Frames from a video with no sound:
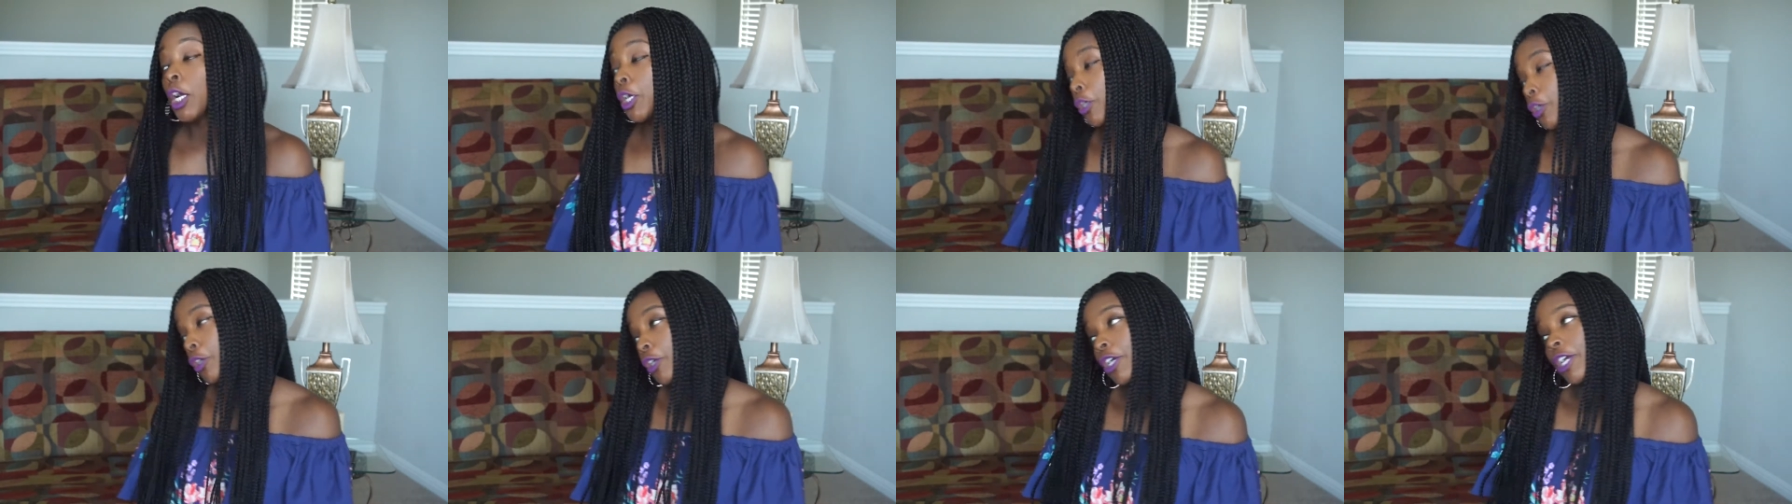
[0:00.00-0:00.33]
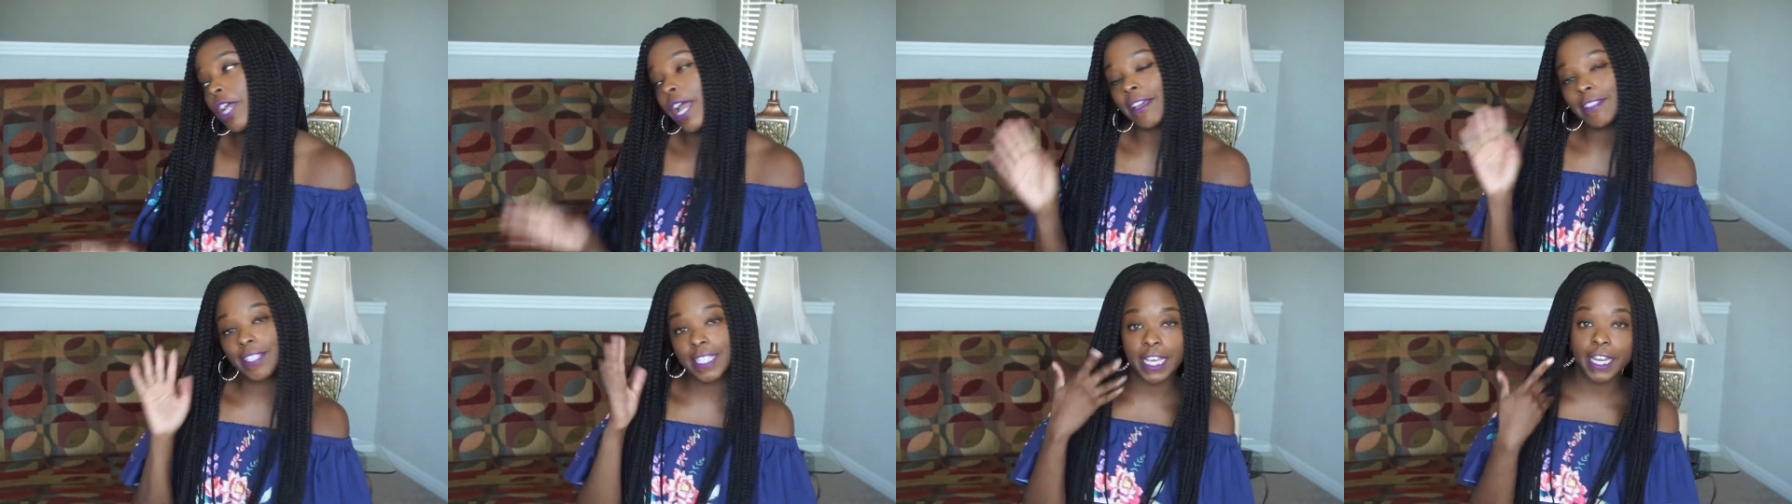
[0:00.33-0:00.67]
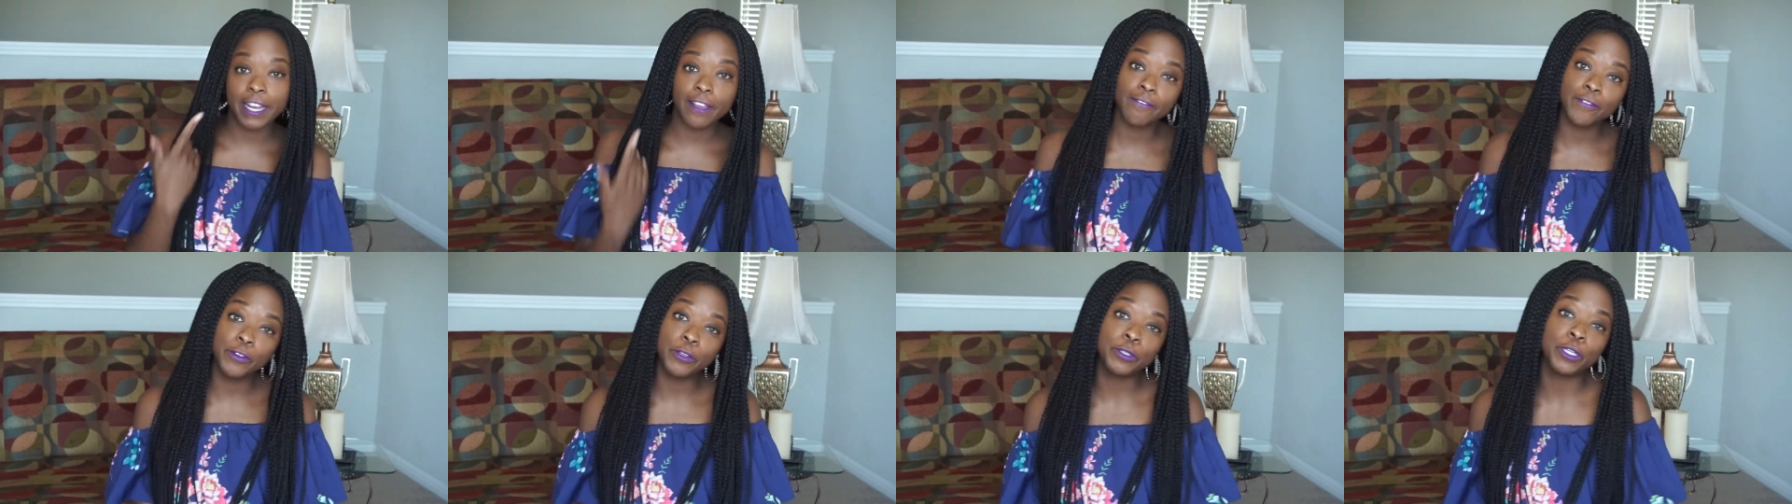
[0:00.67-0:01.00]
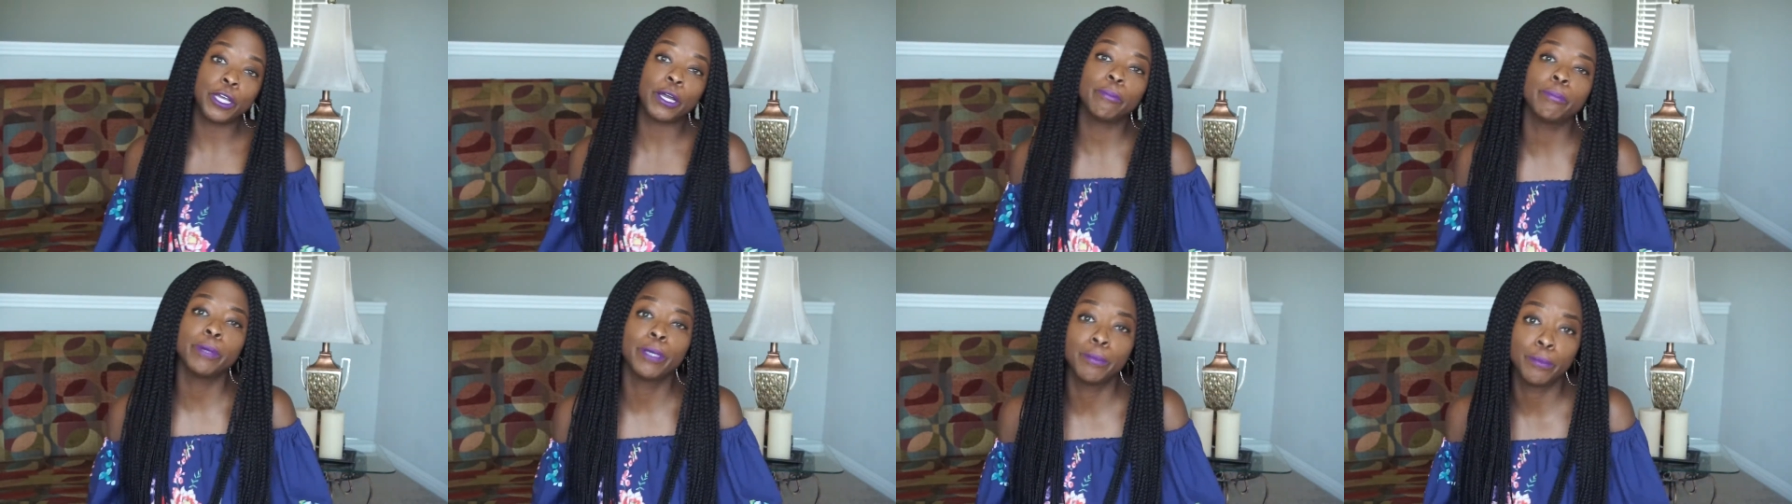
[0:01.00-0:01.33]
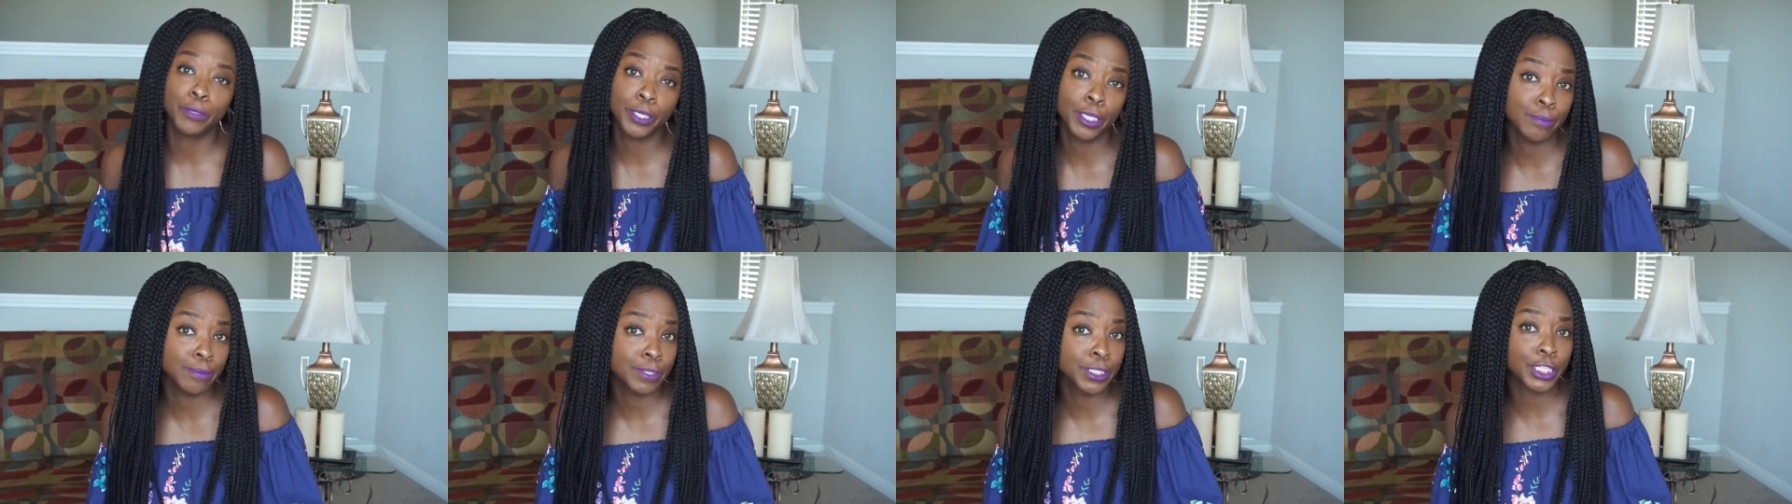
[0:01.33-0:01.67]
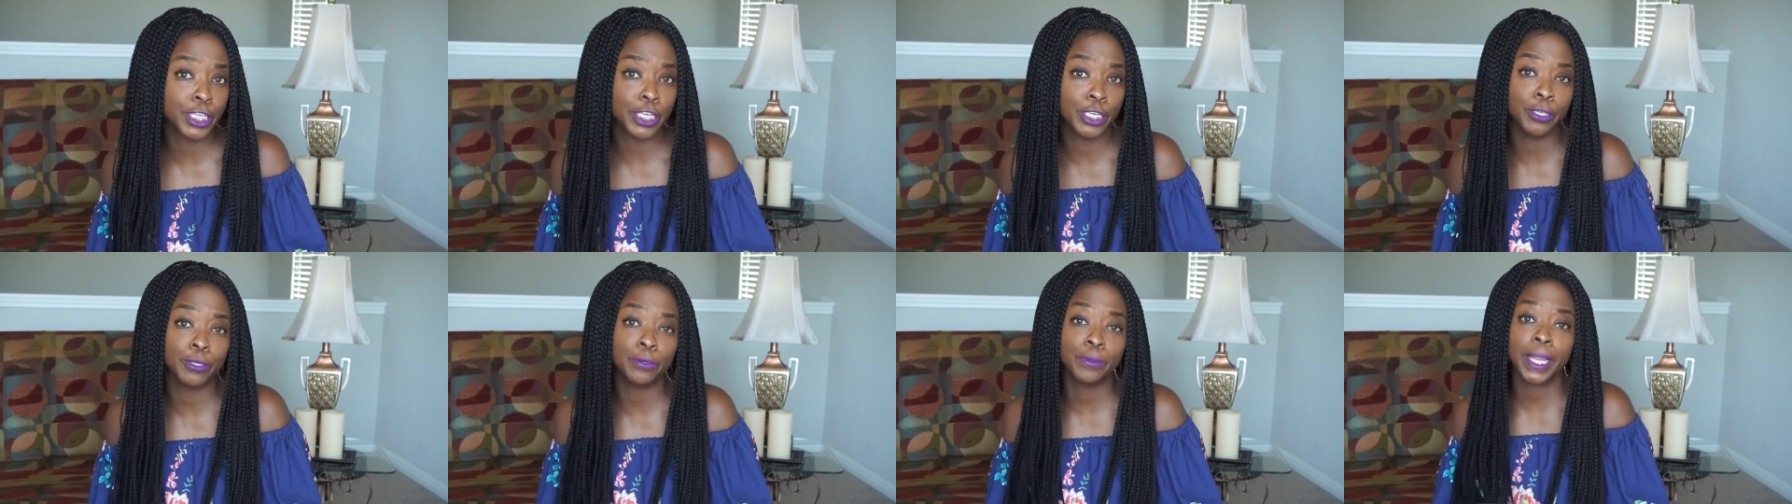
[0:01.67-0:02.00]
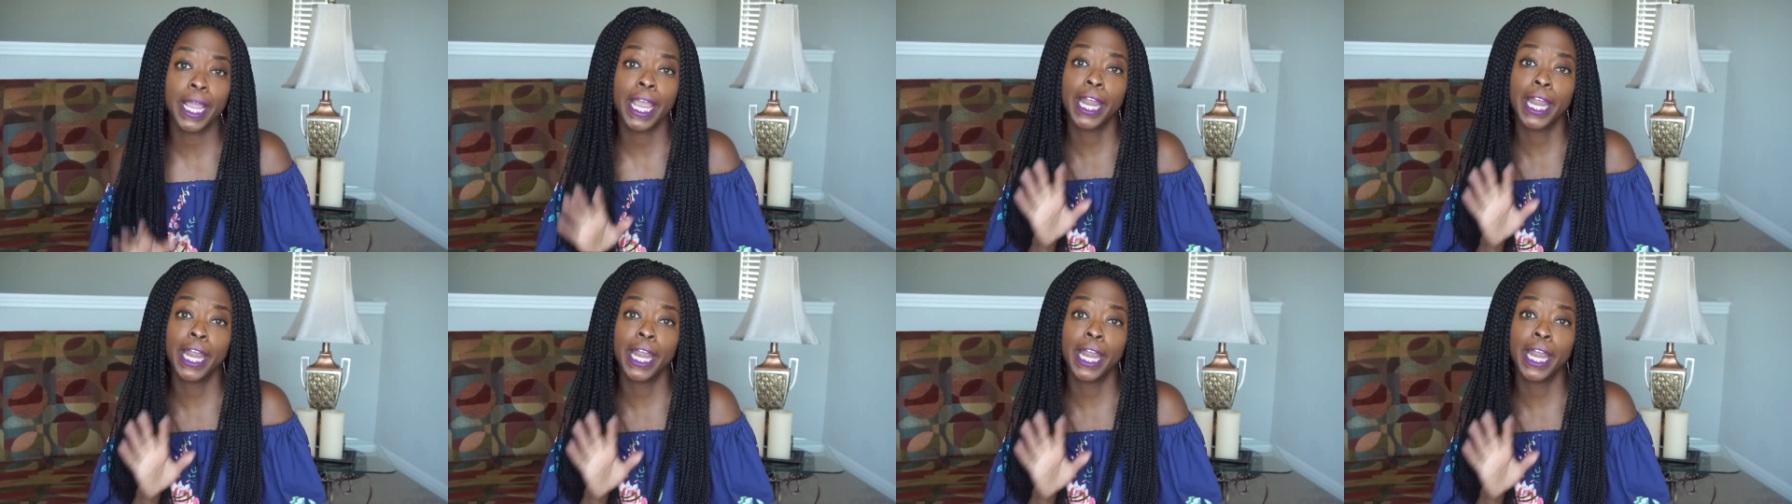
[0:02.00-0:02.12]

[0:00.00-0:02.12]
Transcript: Girl, I saw that fool on Bumble. He was cute